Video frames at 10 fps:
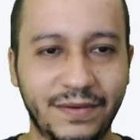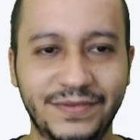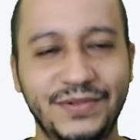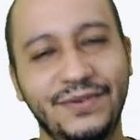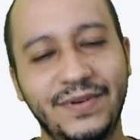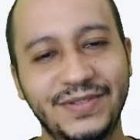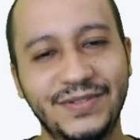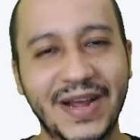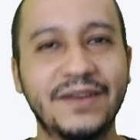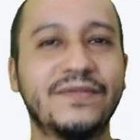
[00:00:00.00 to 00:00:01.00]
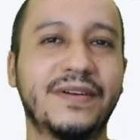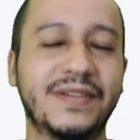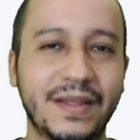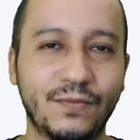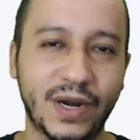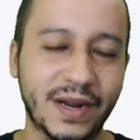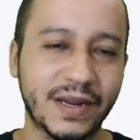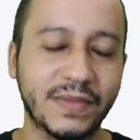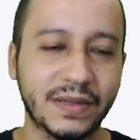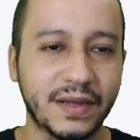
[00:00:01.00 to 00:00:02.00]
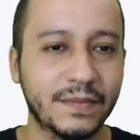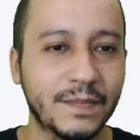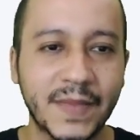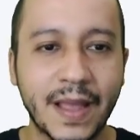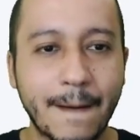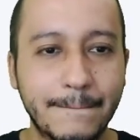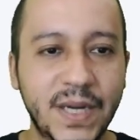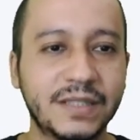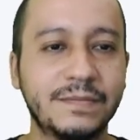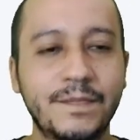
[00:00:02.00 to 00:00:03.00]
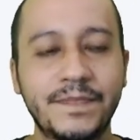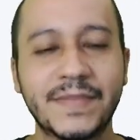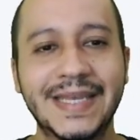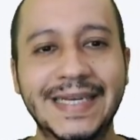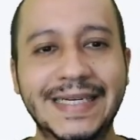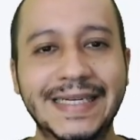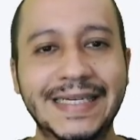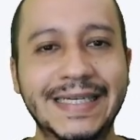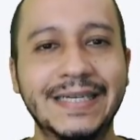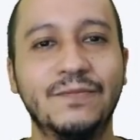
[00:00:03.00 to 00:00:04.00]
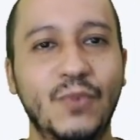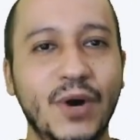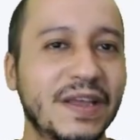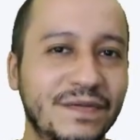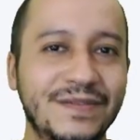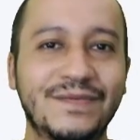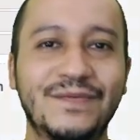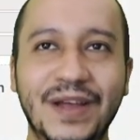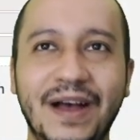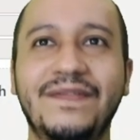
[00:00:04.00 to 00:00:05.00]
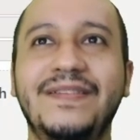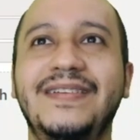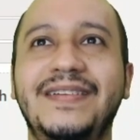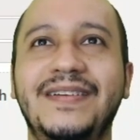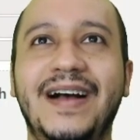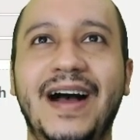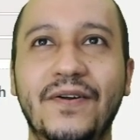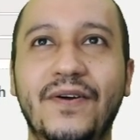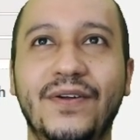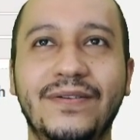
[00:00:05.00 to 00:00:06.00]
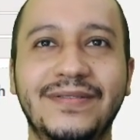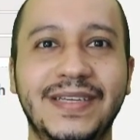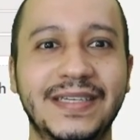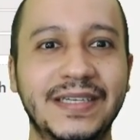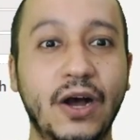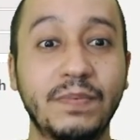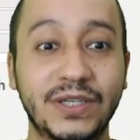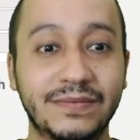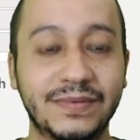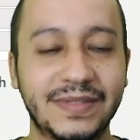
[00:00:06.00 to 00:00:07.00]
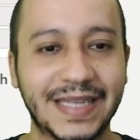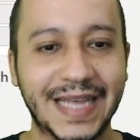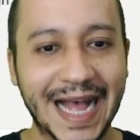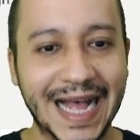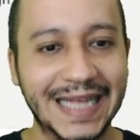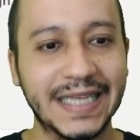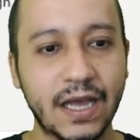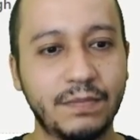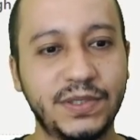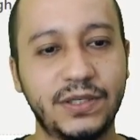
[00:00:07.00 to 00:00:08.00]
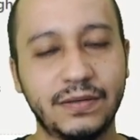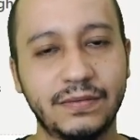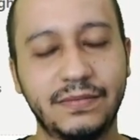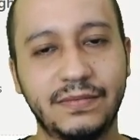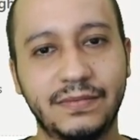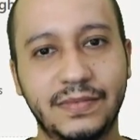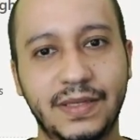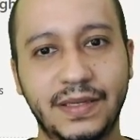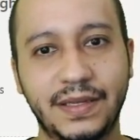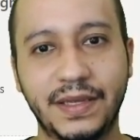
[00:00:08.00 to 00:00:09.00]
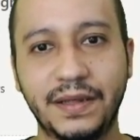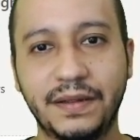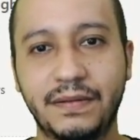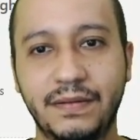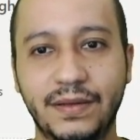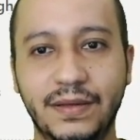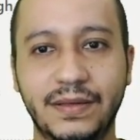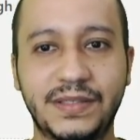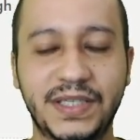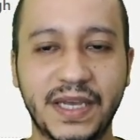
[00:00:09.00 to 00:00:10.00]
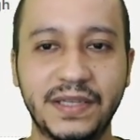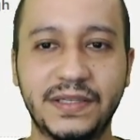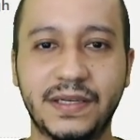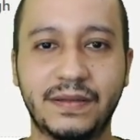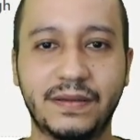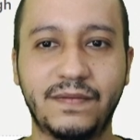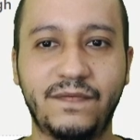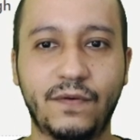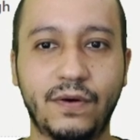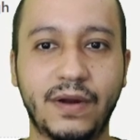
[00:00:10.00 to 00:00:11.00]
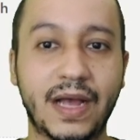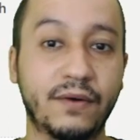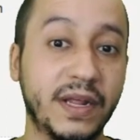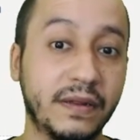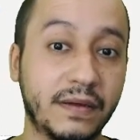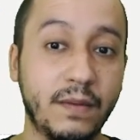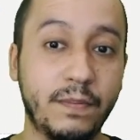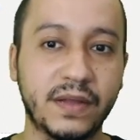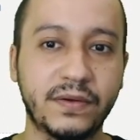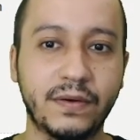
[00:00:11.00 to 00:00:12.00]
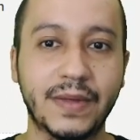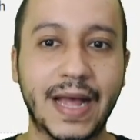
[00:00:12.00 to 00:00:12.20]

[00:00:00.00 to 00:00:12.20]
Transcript: you, you can understand what I am saying. But what if we have another uh, option? And the option is change it for a grayscale pattern